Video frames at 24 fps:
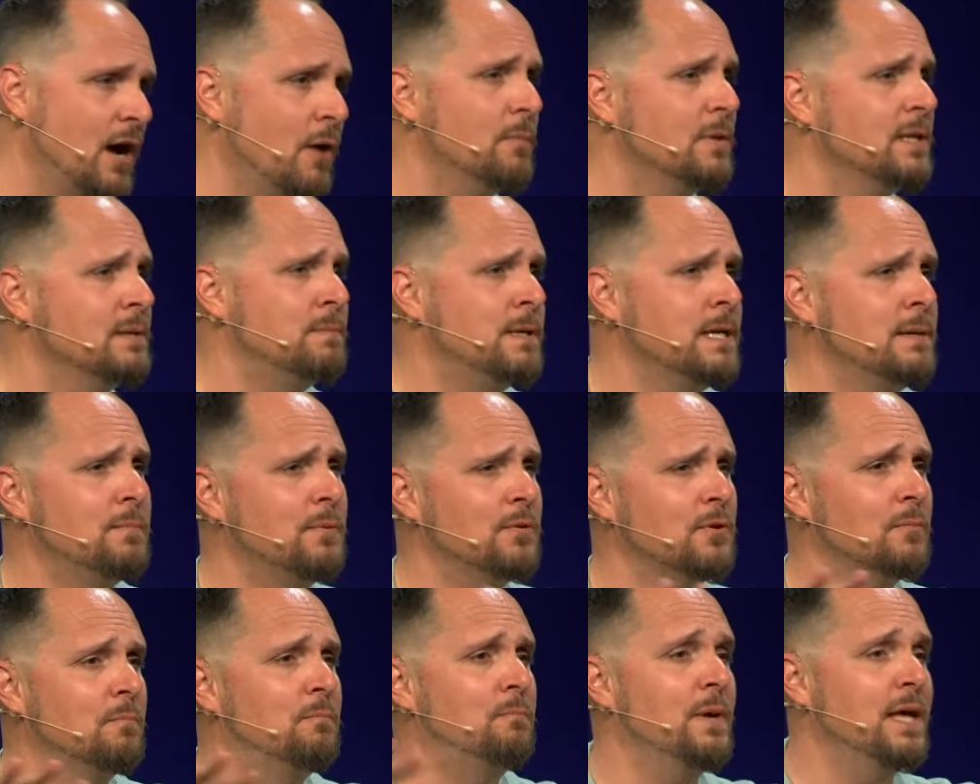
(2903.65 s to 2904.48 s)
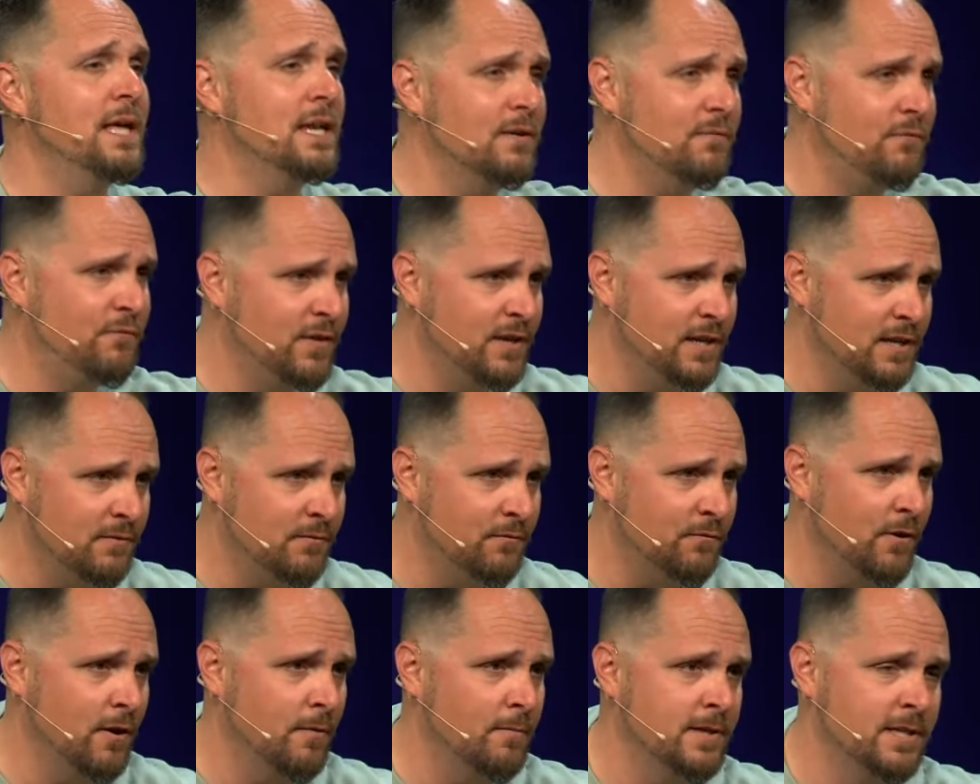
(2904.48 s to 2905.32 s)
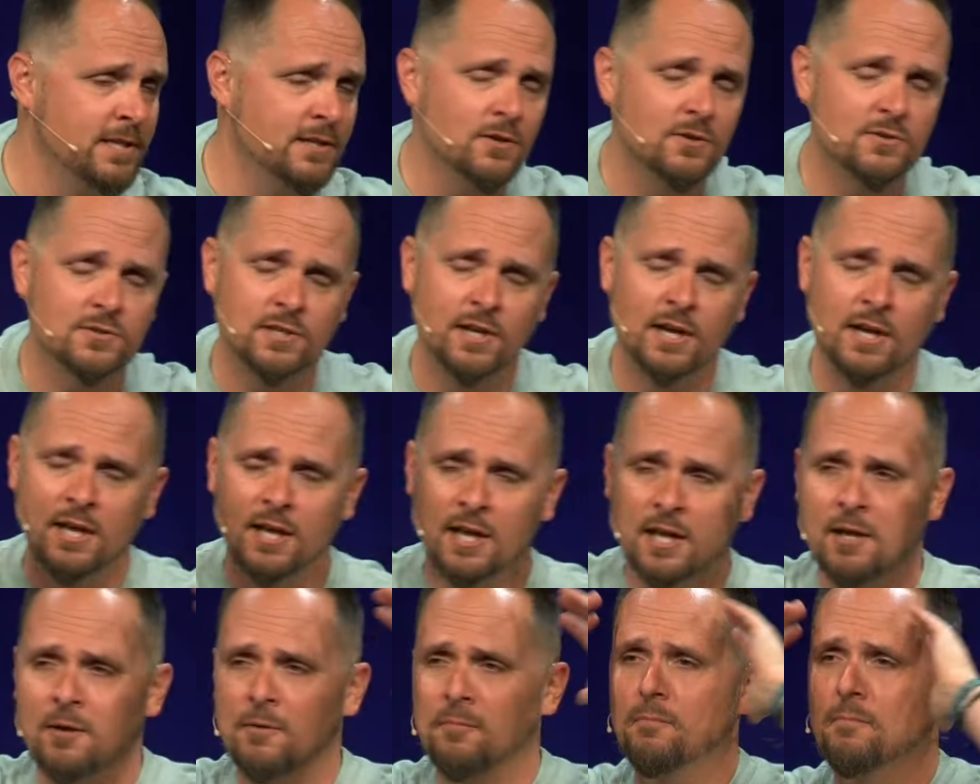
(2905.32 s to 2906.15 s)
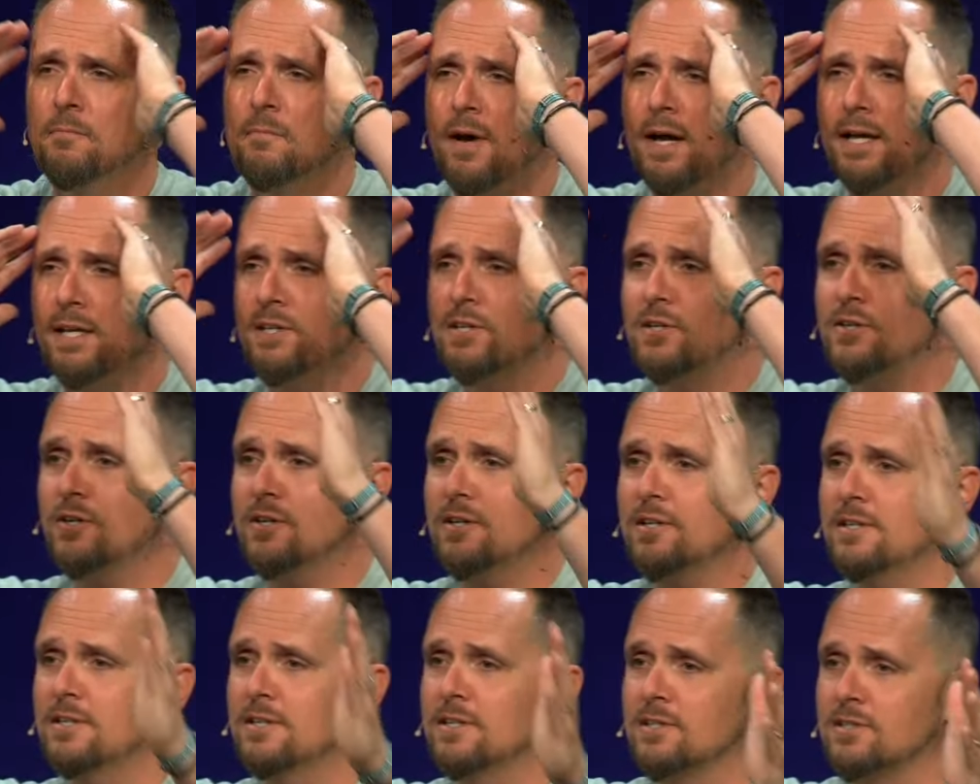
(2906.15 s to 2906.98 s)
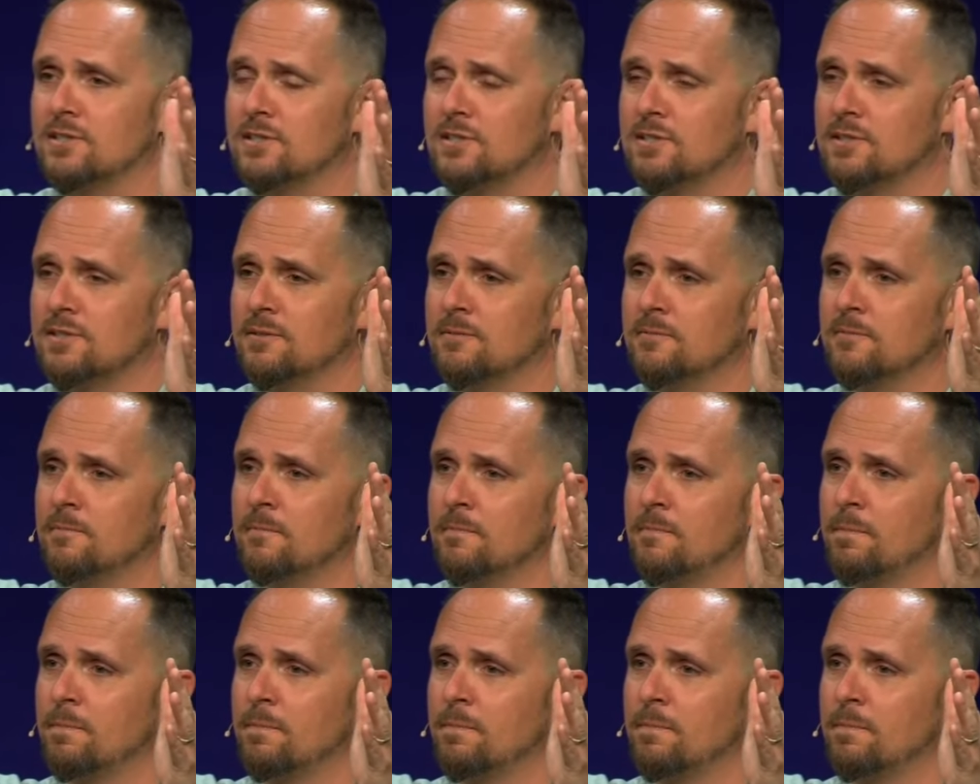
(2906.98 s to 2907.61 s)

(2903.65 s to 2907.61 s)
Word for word: and how many people are benefiting from. And he goes, My goodness,